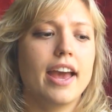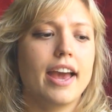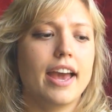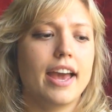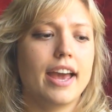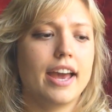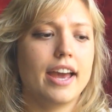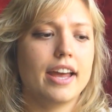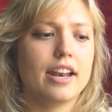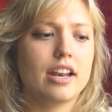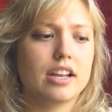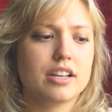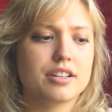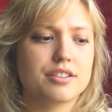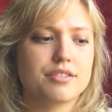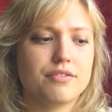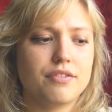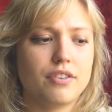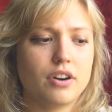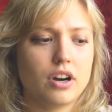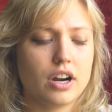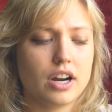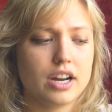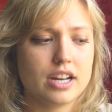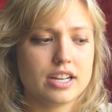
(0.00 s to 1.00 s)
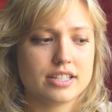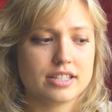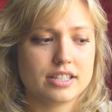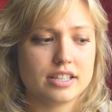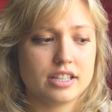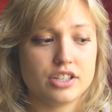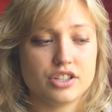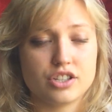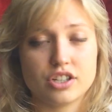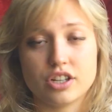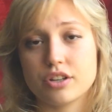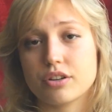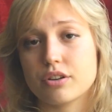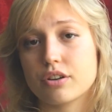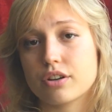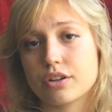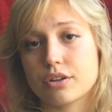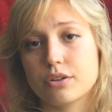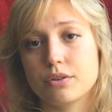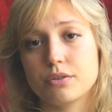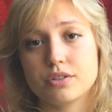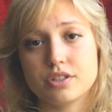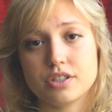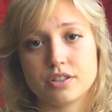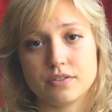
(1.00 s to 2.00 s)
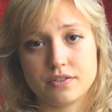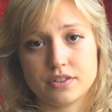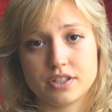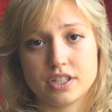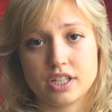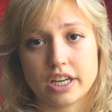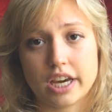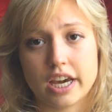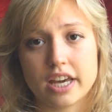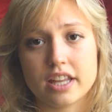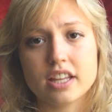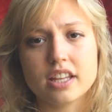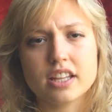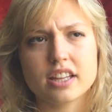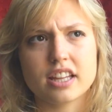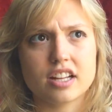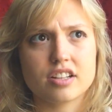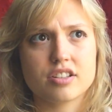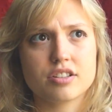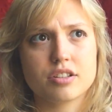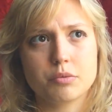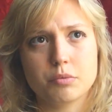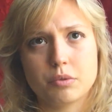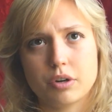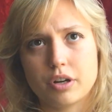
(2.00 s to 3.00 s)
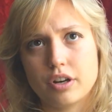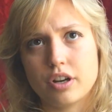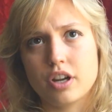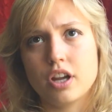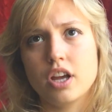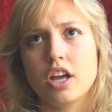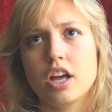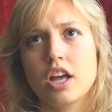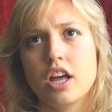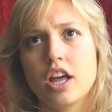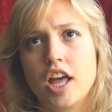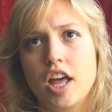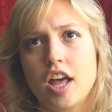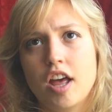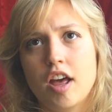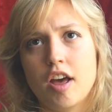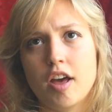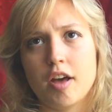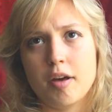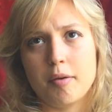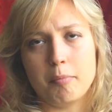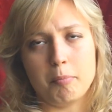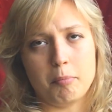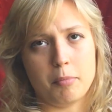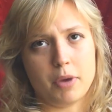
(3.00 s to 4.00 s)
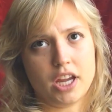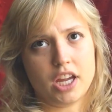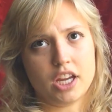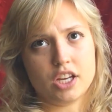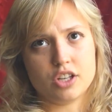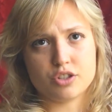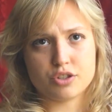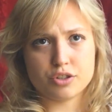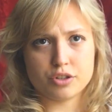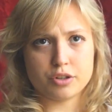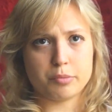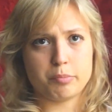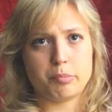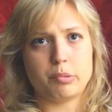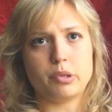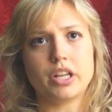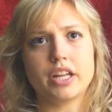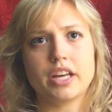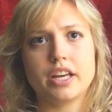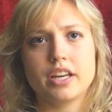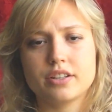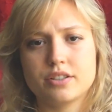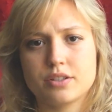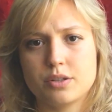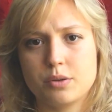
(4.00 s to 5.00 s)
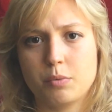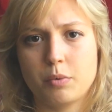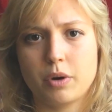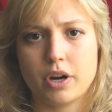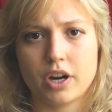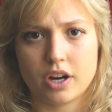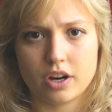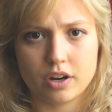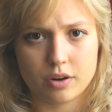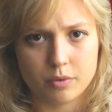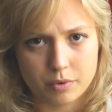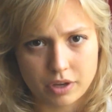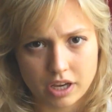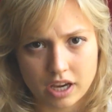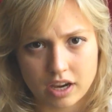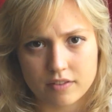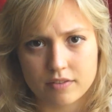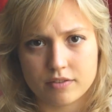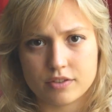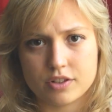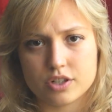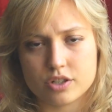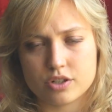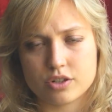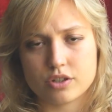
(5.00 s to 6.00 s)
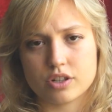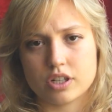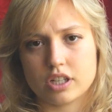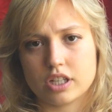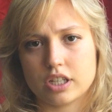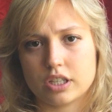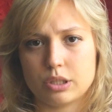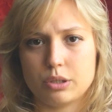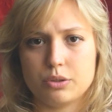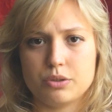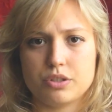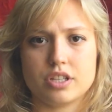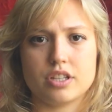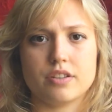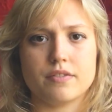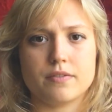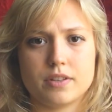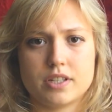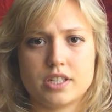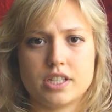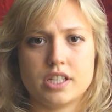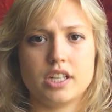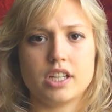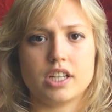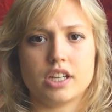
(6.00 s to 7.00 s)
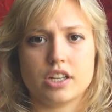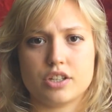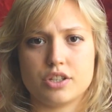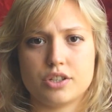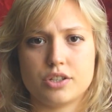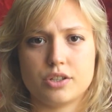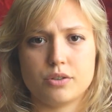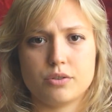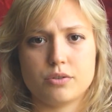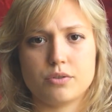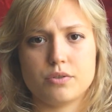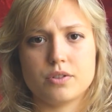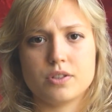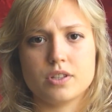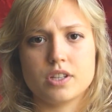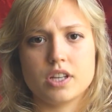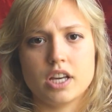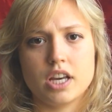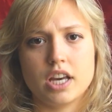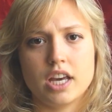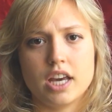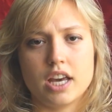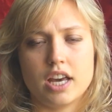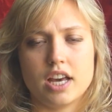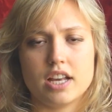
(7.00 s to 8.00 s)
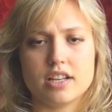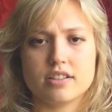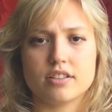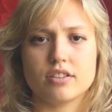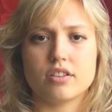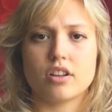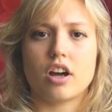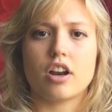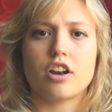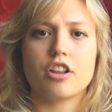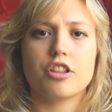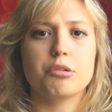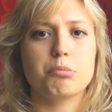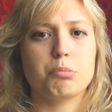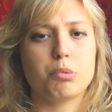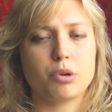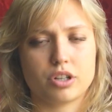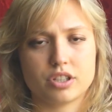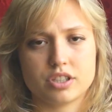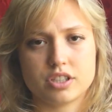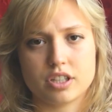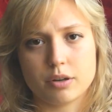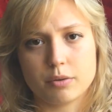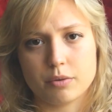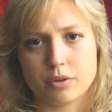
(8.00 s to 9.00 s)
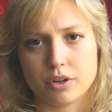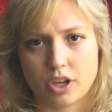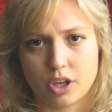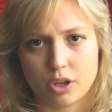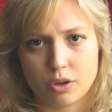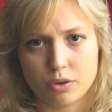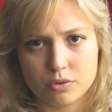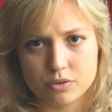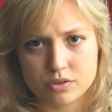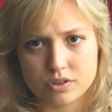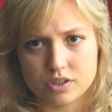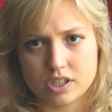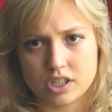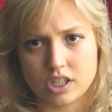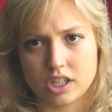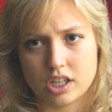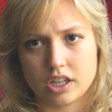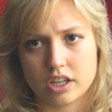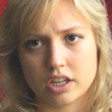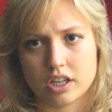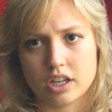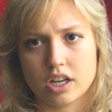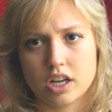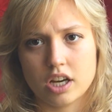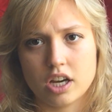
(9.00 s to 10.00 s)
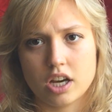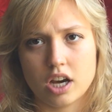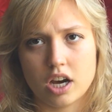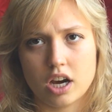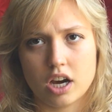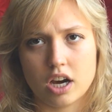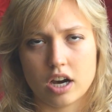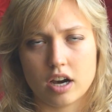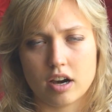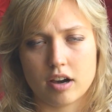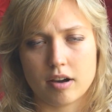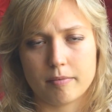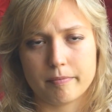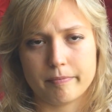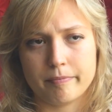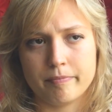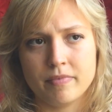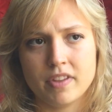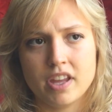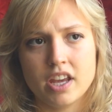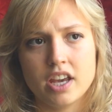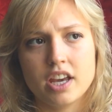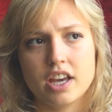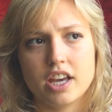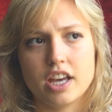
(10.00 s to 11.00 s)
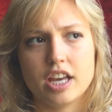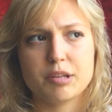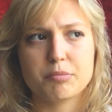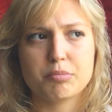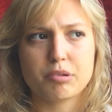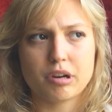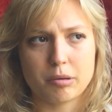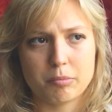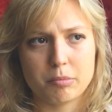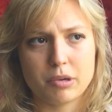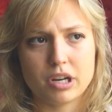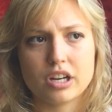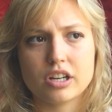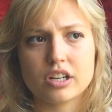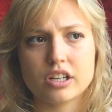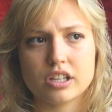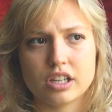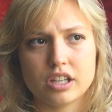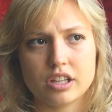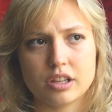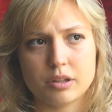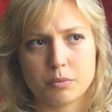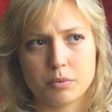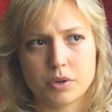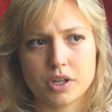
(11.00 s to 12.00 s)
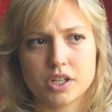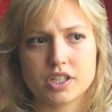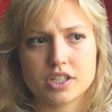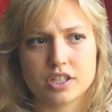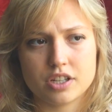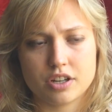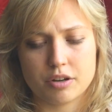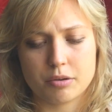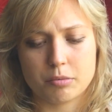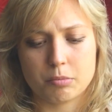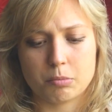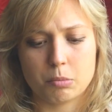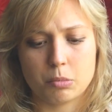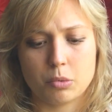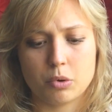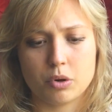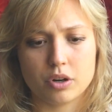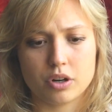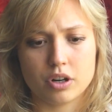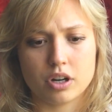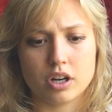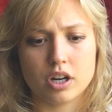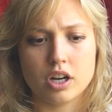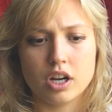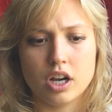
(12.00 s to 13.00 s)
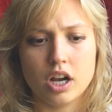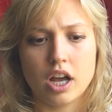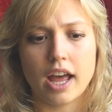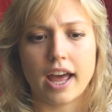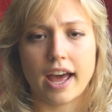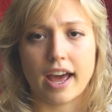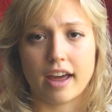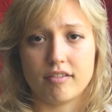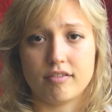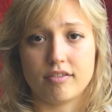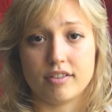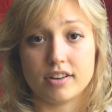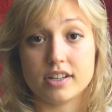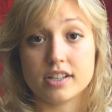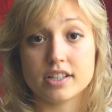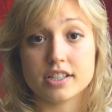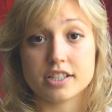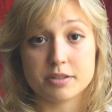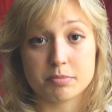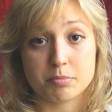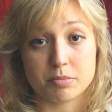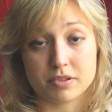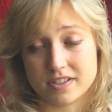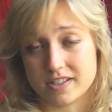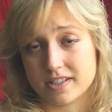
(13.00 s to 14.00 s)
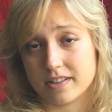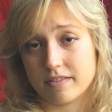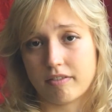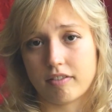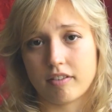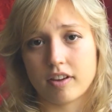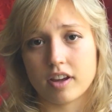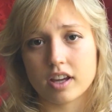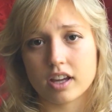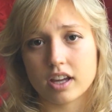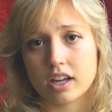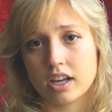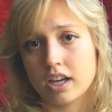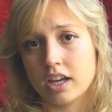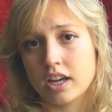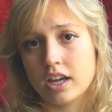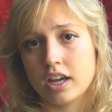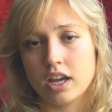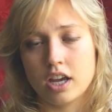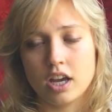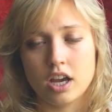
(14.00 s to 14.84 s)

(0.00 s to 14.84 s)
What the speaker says: And as far as the gender inclusivity, I think that's the one major place where we have gender inclusivity issues, is a lot of the books that we're using, primarily the ones that are more Adventist specific,